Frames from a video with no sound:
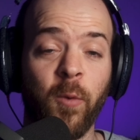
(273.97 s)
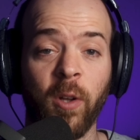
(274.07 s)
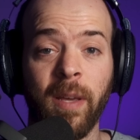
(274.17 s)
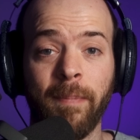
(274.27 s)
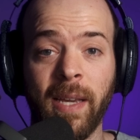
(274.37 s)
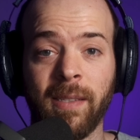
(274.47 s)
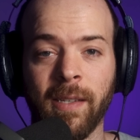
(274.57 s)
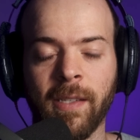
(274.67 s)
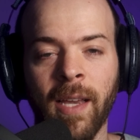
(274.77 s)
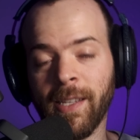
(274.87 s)
rolling
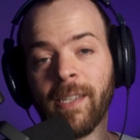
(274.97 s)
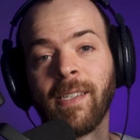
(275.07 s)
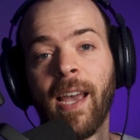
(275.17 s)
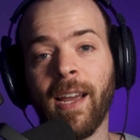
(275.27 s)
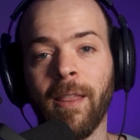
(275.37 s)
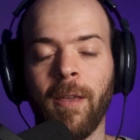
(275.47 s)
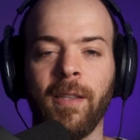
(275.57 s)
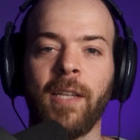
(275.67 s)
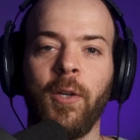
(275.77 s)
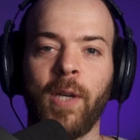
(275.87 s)
basses. The second
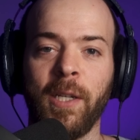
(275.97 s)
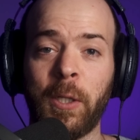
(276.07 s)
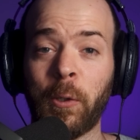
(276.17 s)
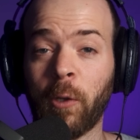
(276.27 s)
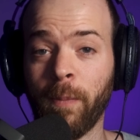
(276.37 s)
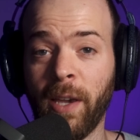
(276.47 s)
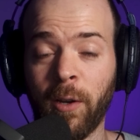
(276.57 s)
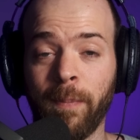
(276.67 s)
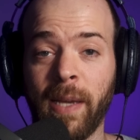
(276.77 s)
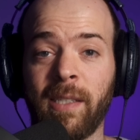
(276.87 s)
thing that you can do to make
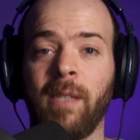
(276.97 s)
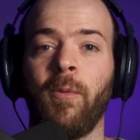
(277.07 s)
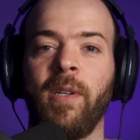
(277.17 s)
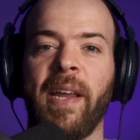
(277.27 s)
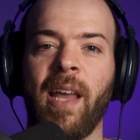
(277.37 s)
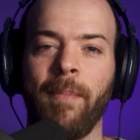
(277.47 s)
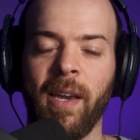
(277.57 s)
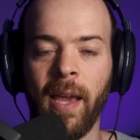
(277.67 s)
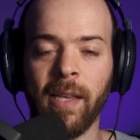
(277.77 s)
your basses more dynamic